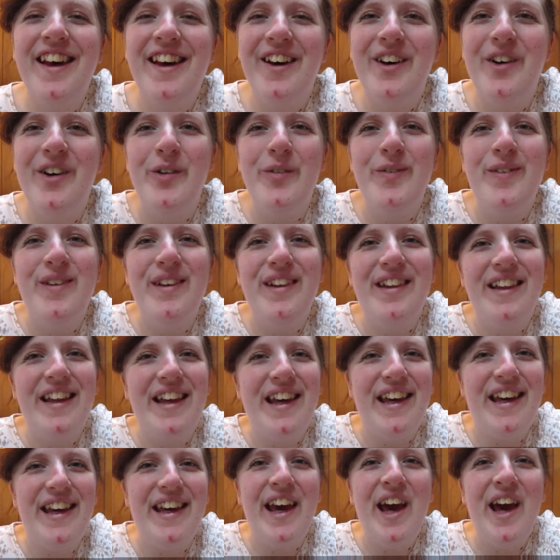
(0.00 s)
um, and
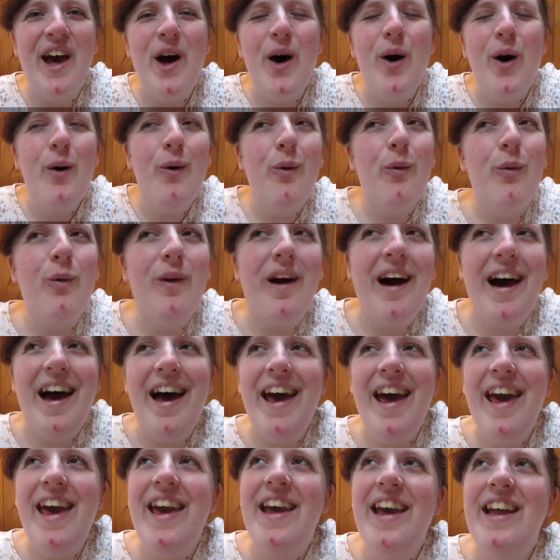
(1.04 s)
like
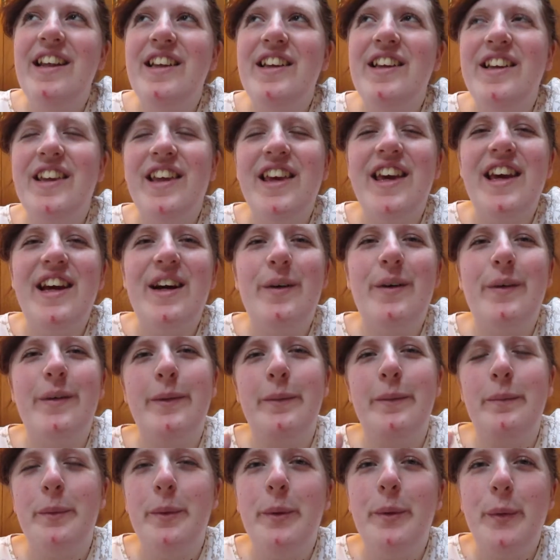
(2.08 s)
why did he go in
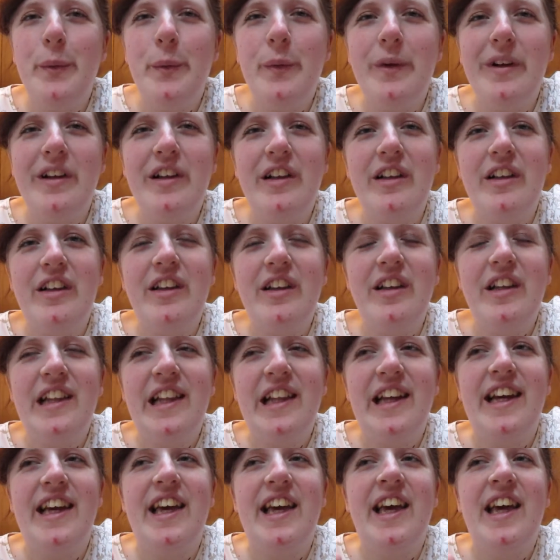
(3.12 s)
the pool
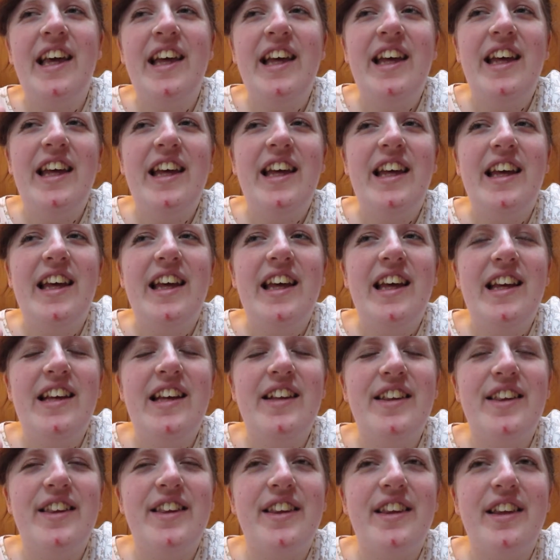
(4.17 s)
like
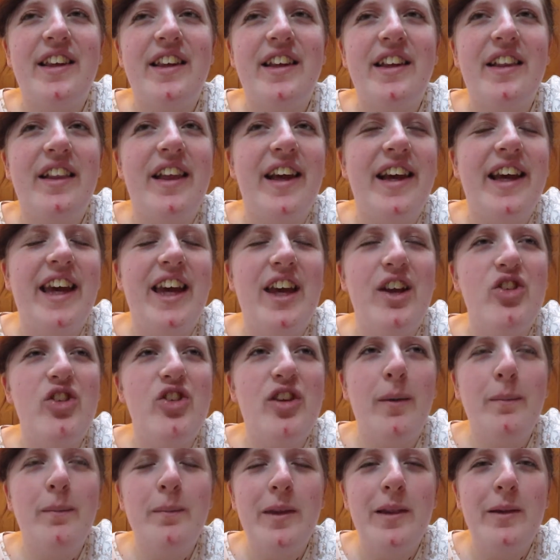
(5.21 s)
it's like he
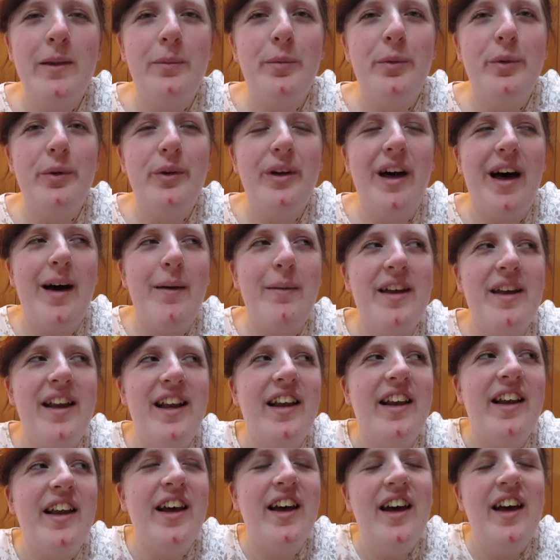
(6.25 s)
jumped in the pool I mean